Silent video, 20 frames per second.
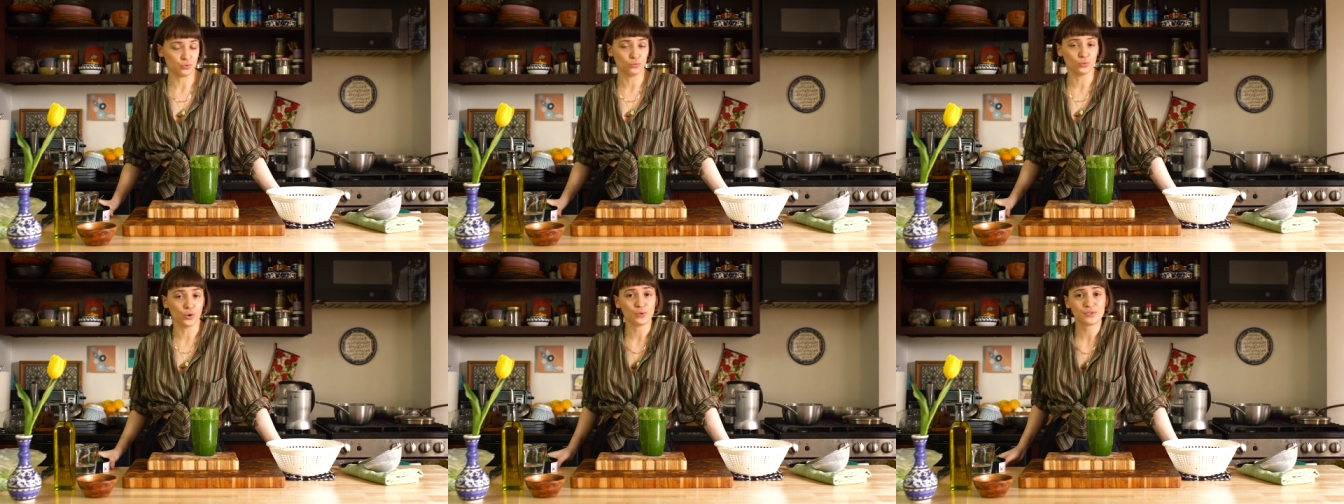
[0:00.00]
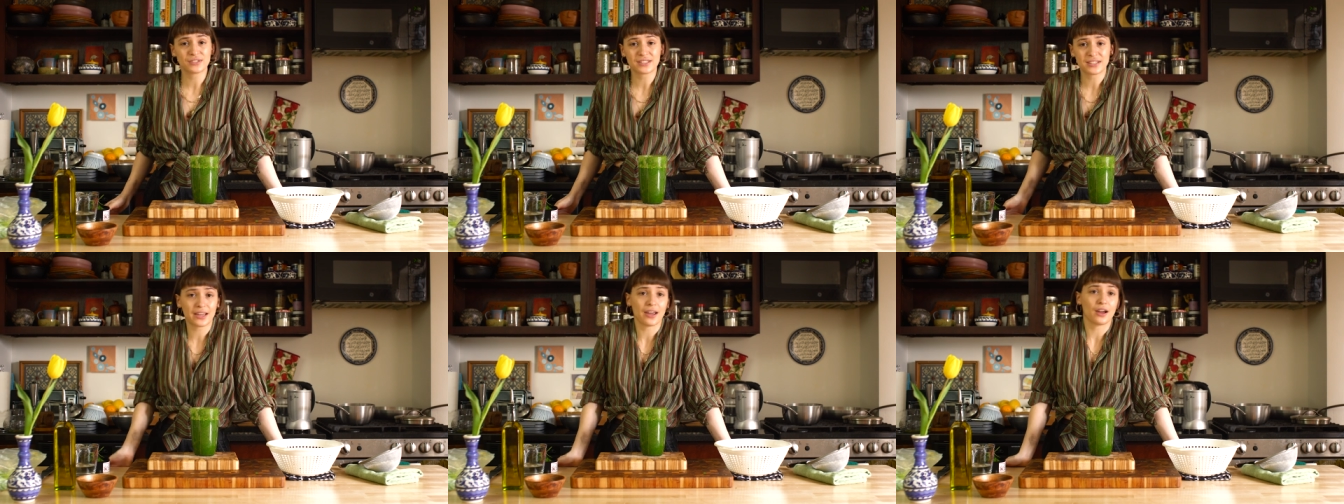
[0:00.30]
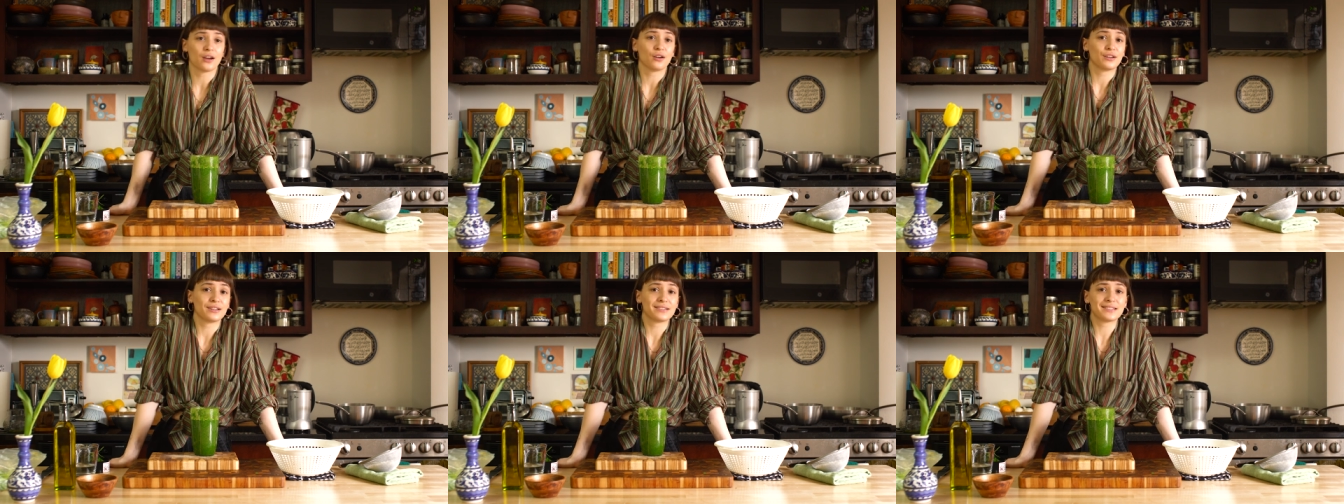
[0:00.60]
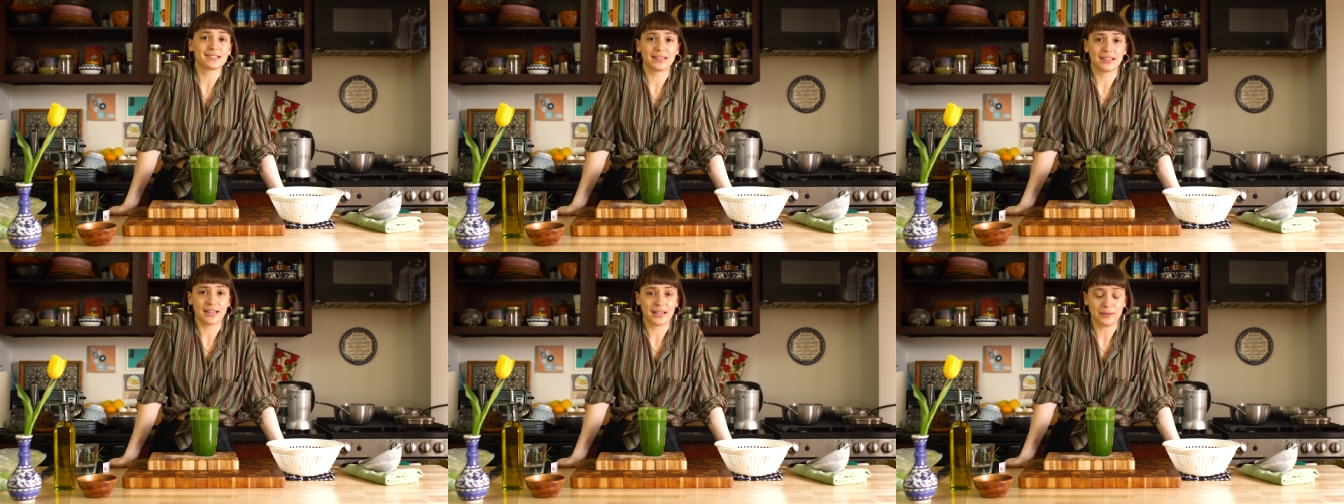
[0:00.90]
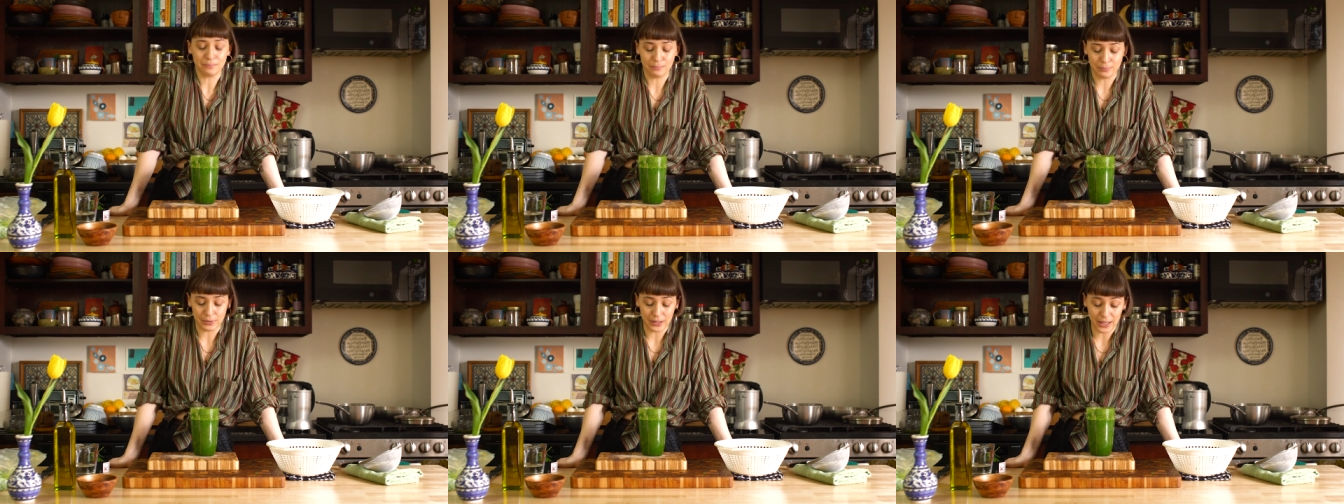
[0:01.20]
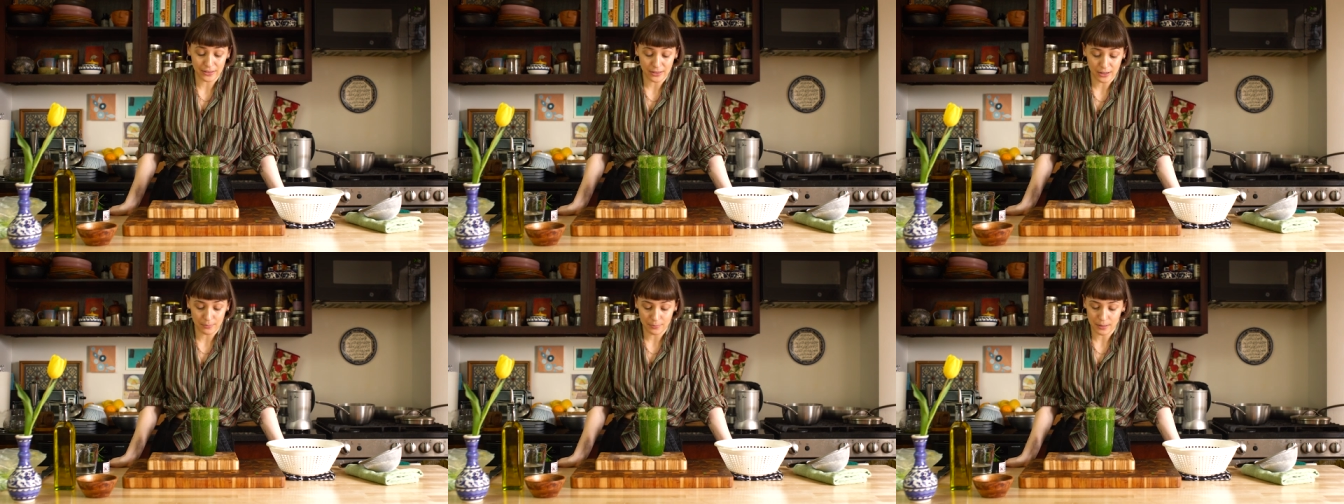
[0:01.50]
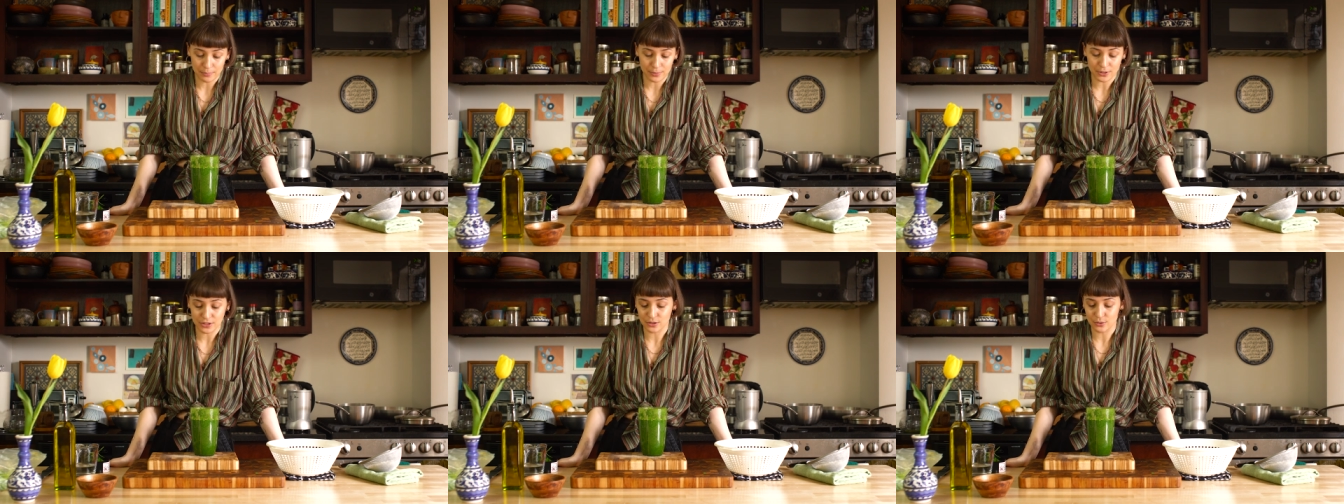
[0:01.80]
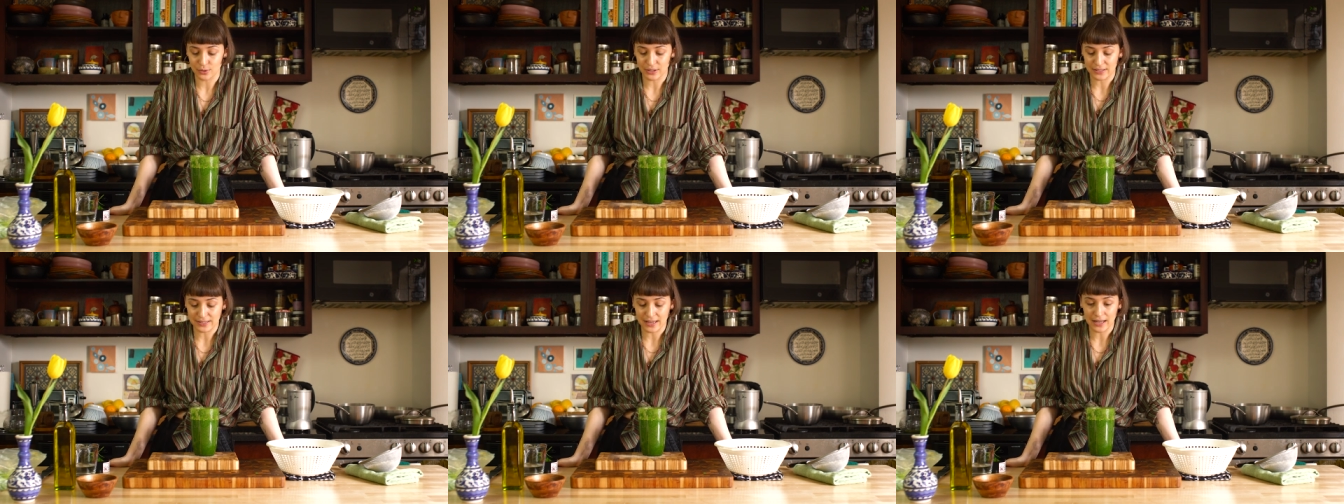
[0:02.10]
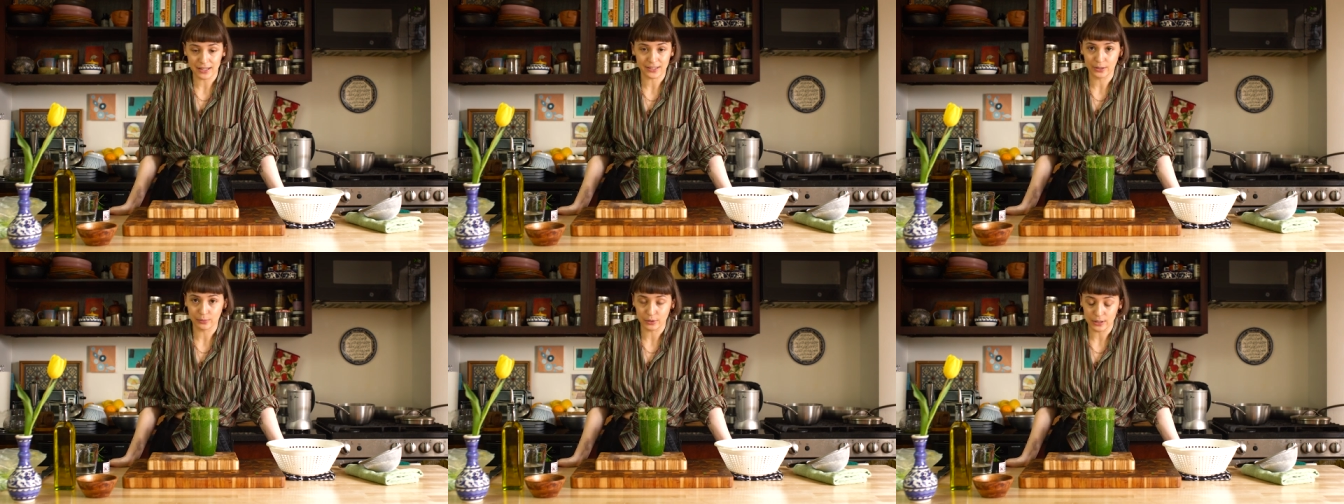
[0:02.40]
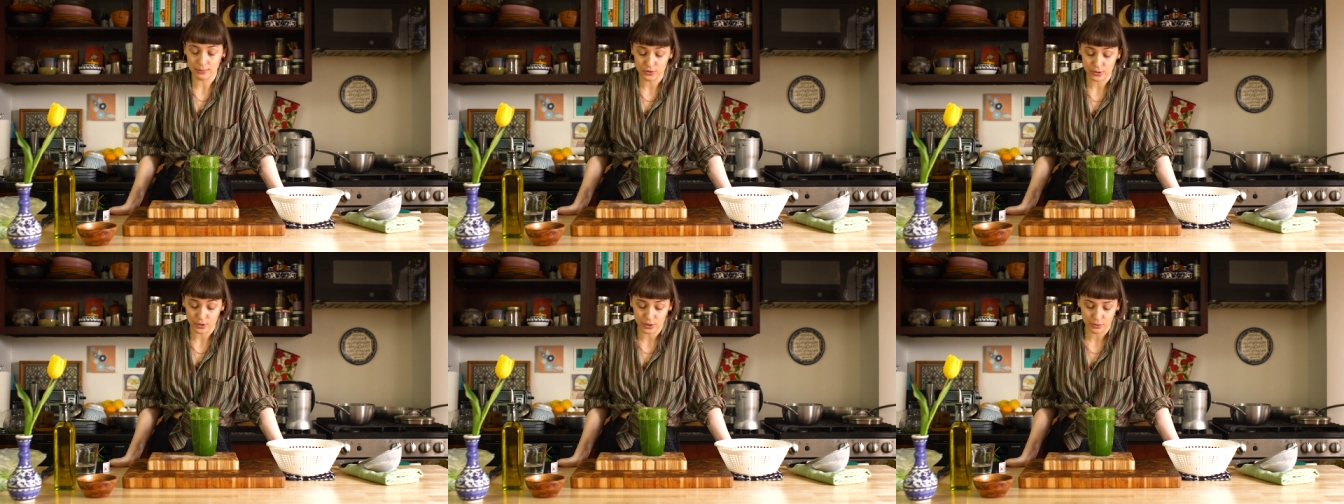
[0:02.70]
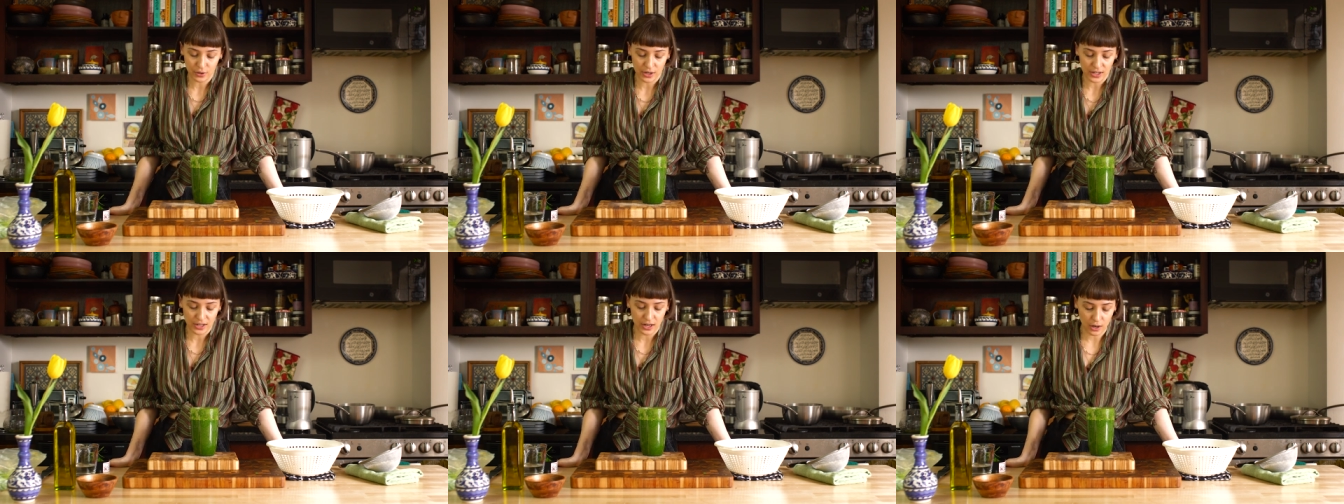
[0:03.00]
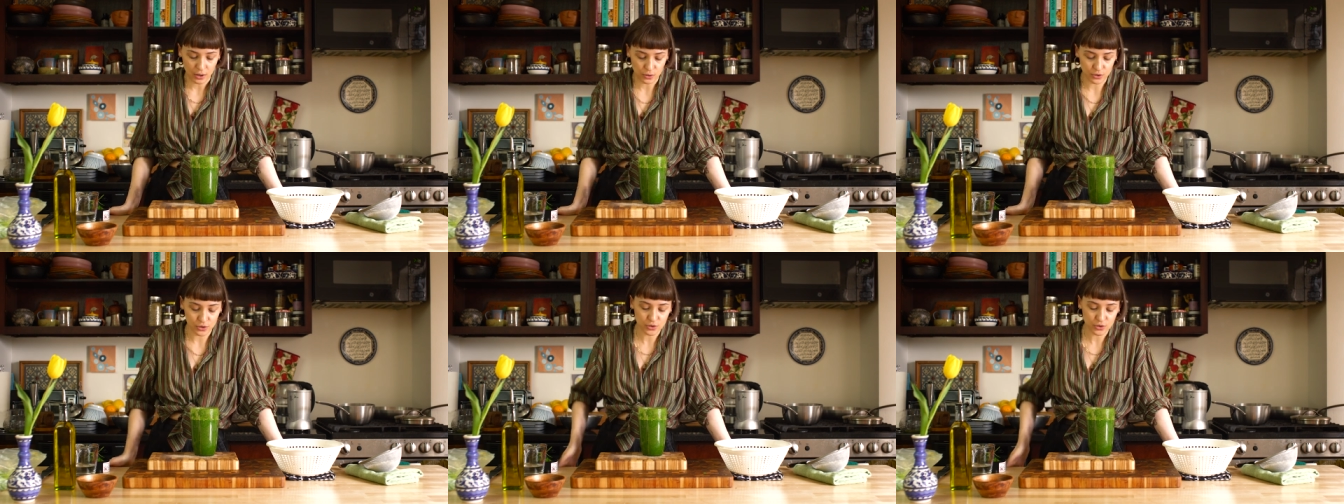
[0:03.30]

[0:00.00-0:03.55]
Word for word: could roast carrots and then blend them up and do exactly what I'm doing right now.